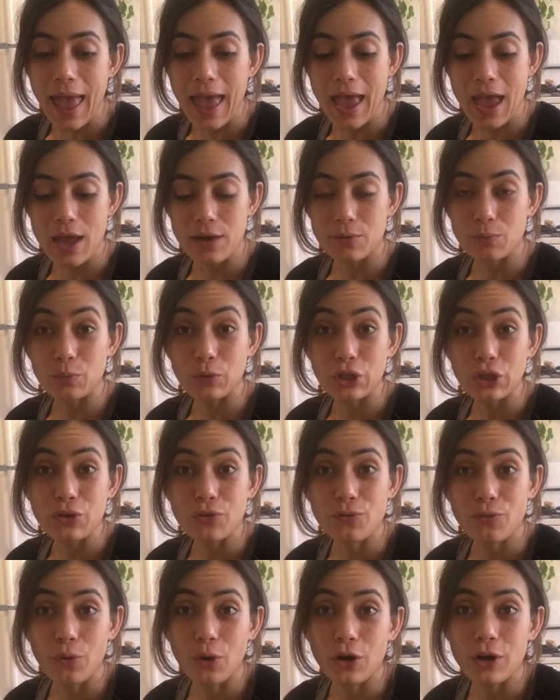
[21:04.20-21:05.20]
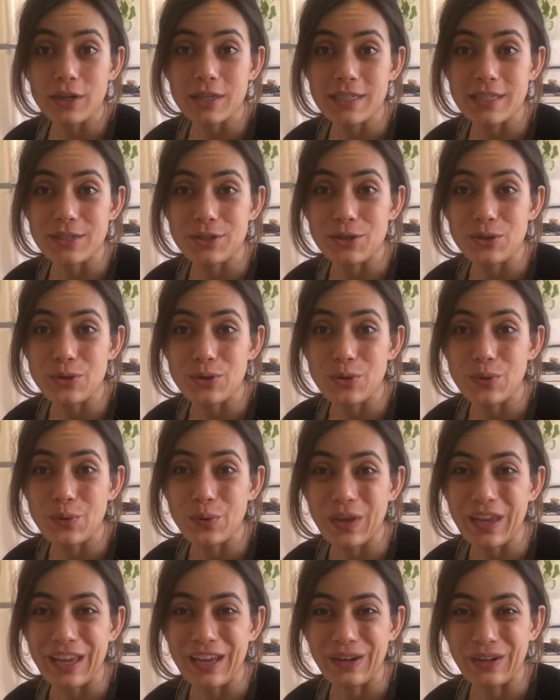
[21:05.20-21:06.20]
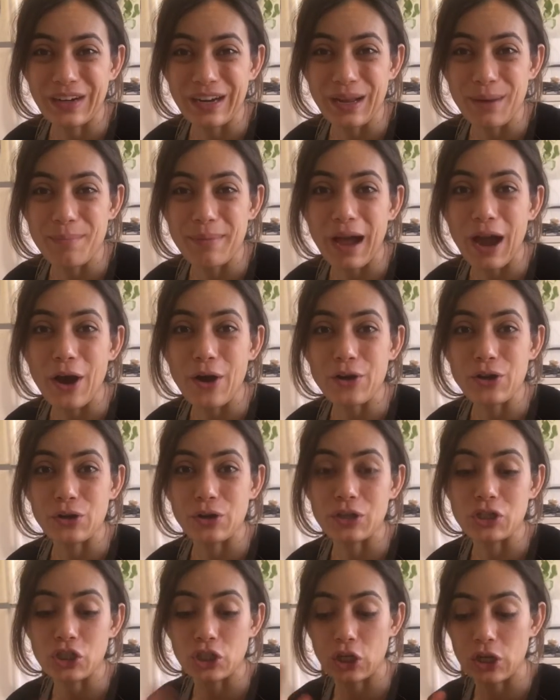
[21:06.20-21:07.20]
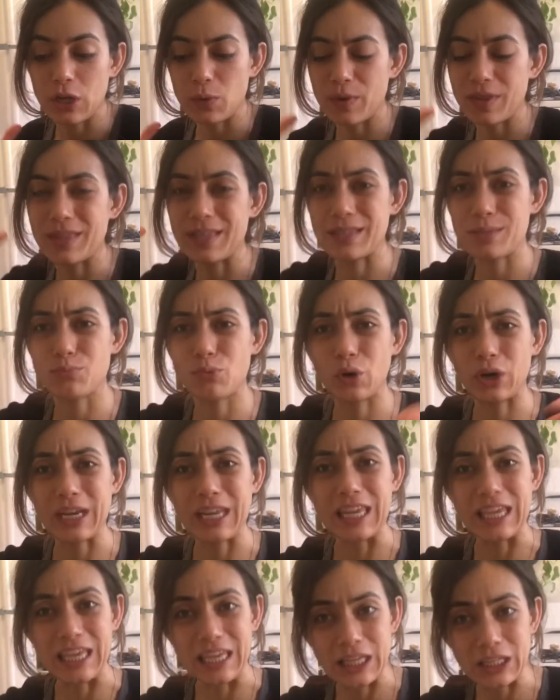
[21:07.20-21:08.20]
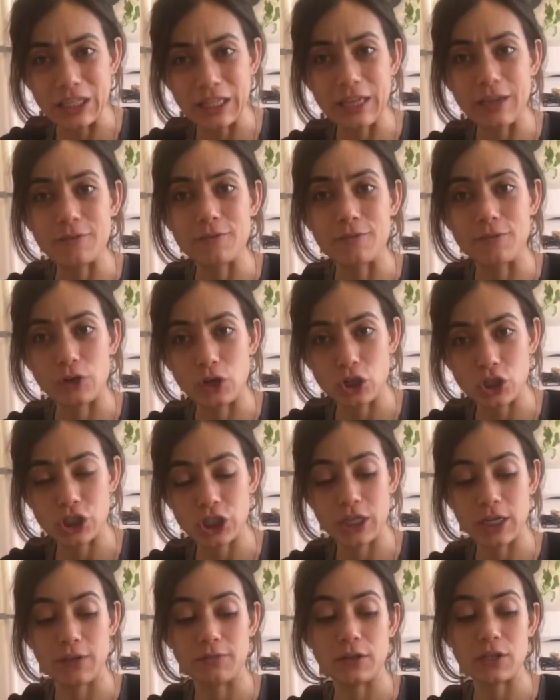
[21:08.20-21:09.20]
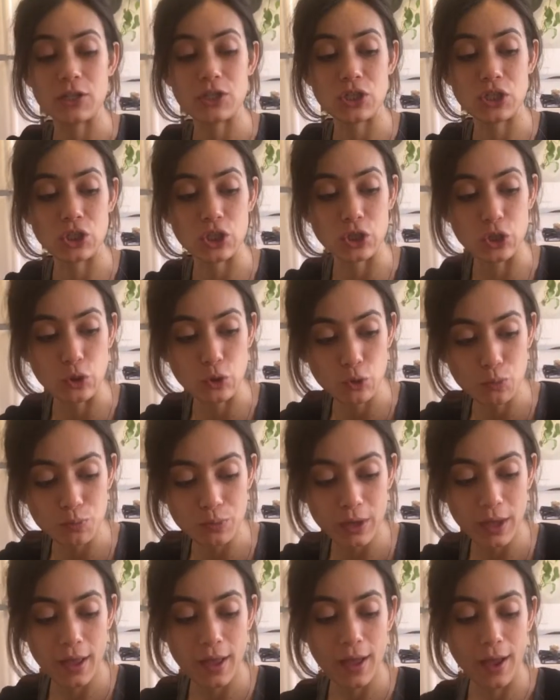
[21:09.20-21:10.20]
and we look forward to hearing about your journey with this more healing version of a soup.